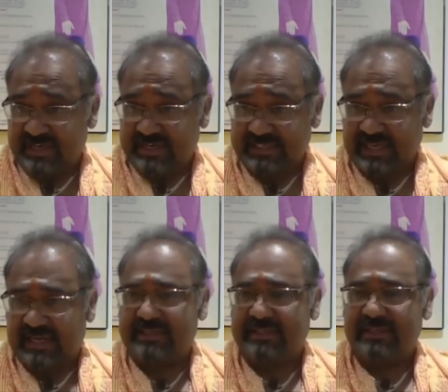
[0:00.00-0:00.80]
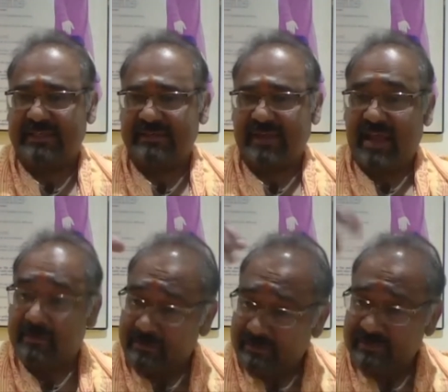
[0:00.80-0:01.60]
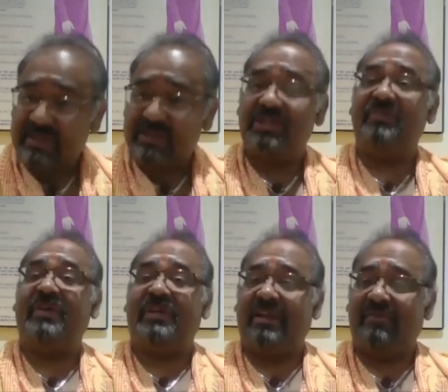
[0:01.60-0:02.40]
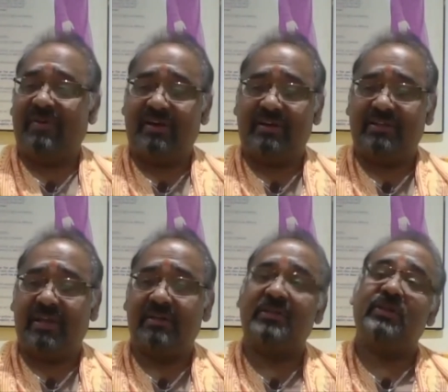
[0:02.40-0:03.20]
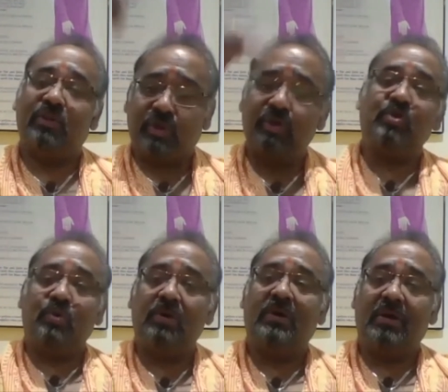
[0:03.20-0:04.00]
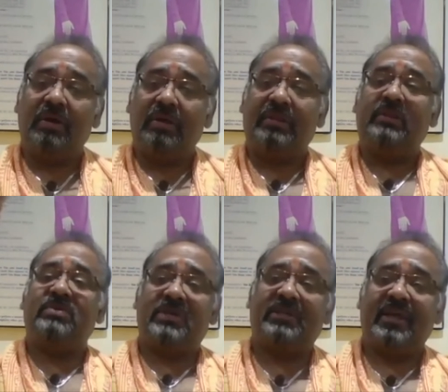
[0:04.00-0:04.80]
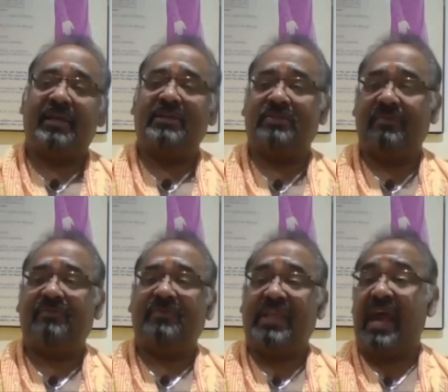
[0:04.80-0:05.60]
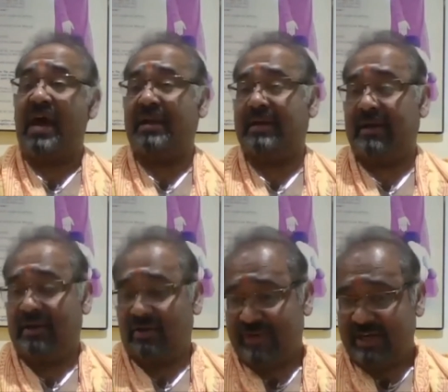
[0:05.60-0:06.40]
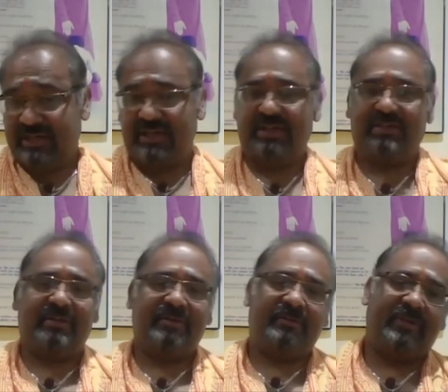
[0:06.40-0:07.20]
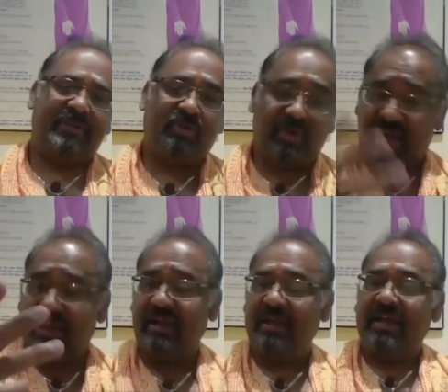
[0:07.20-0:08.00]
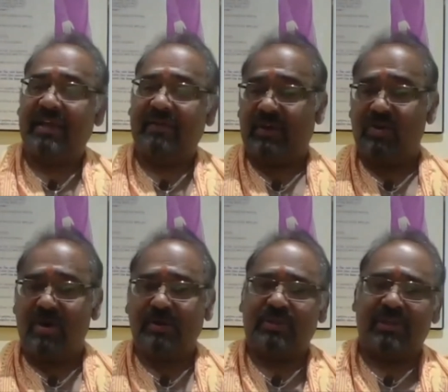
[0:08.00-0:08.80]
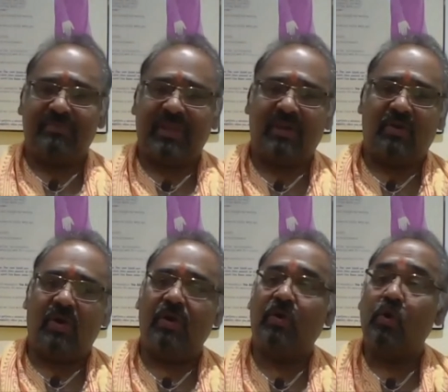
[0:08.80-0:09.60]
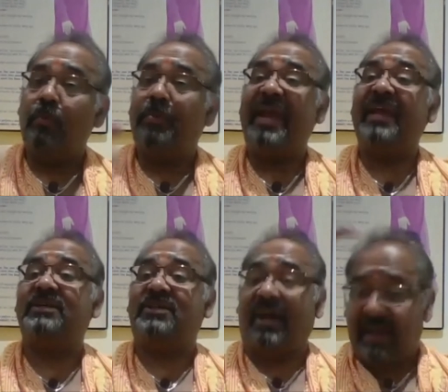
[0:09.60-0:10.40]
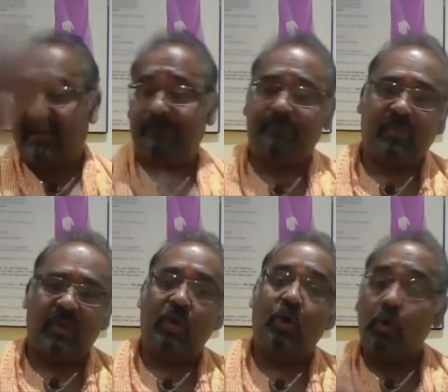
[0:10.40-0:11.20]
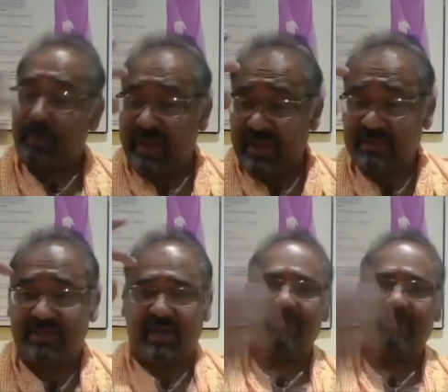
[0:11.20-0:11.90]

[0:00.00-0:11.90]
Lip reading: result and achieving that very result through the yogic science of dhyana or meditation. And today, we go on to something called Upeksha. Upeksha.